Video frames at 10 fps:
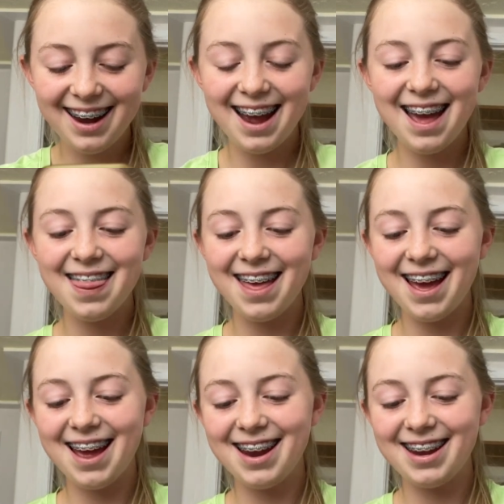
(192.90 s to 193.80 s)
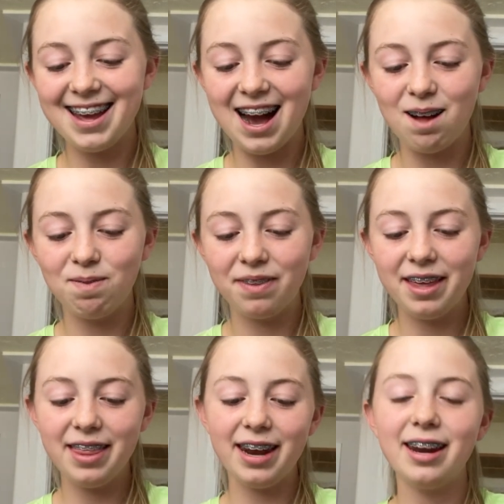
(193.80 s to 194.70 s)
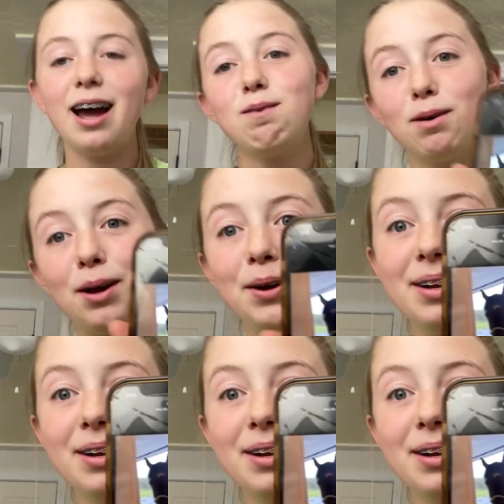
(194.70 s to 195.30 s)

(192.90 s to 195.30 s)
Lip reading: And then, yeah. And then I brought her